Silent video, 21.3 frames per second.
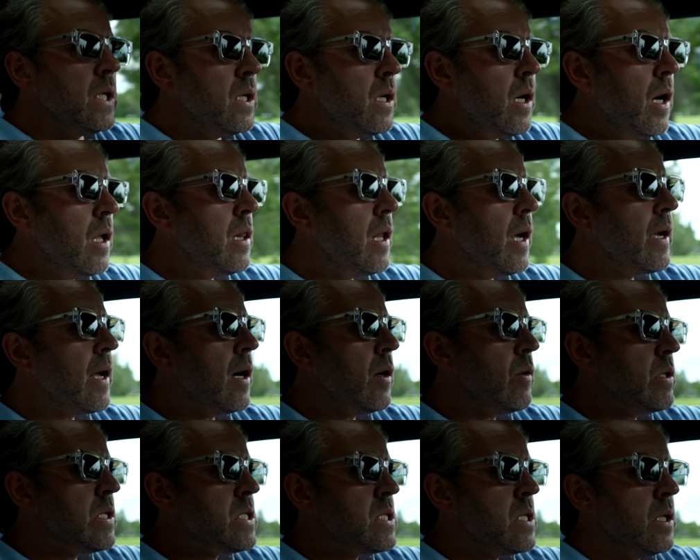I like how
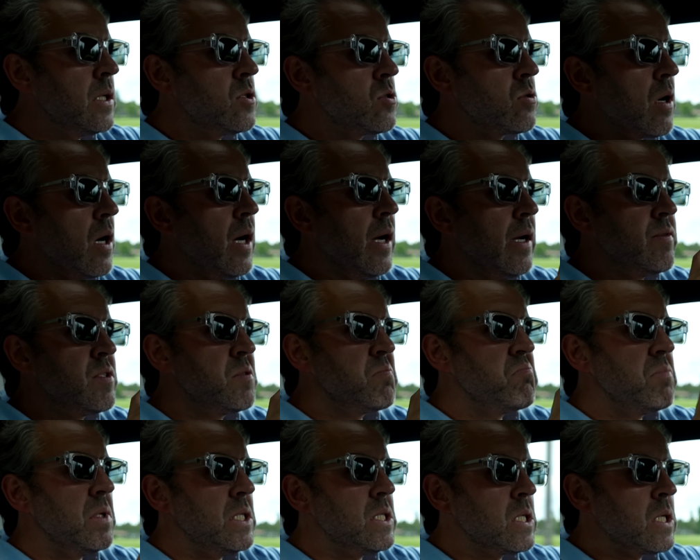this thing drives.
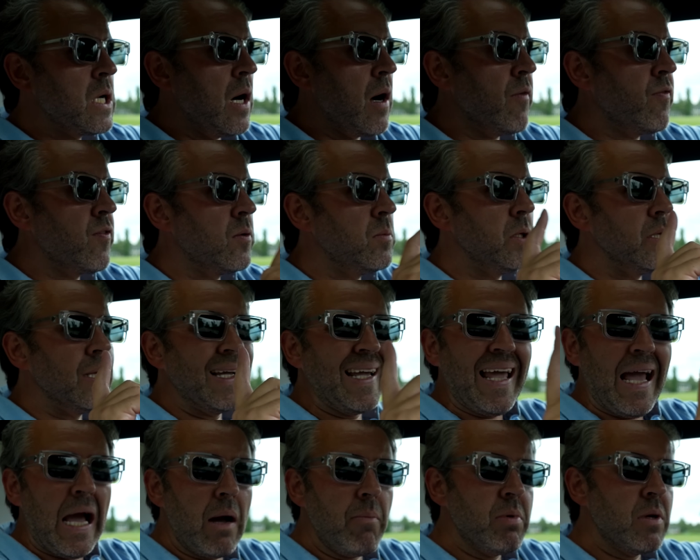It's comfortable. The
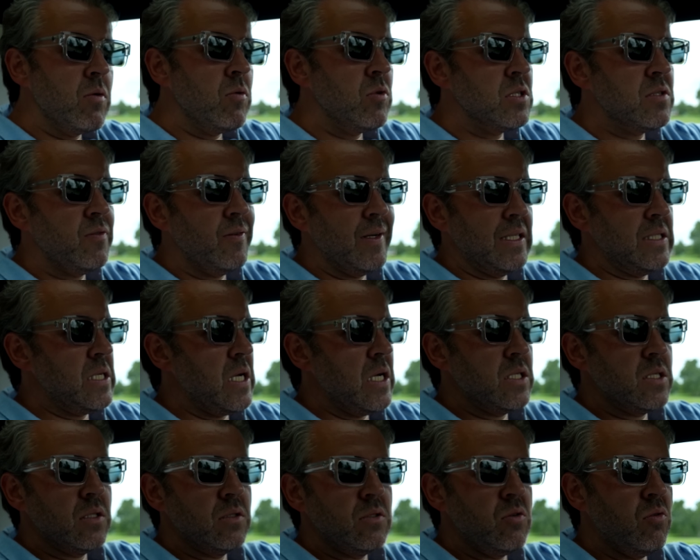cabin noise is
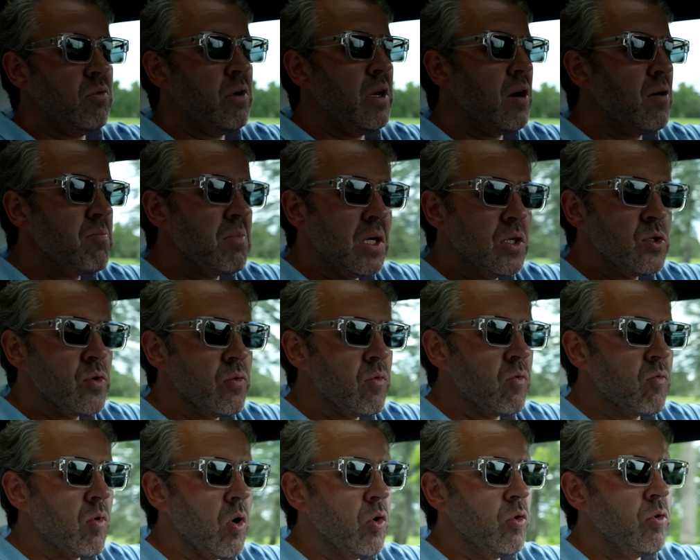fantastic. Don't hear much of the
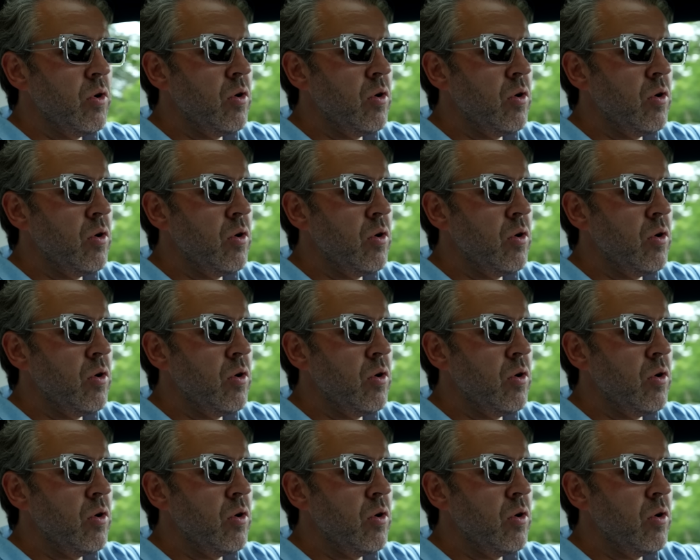road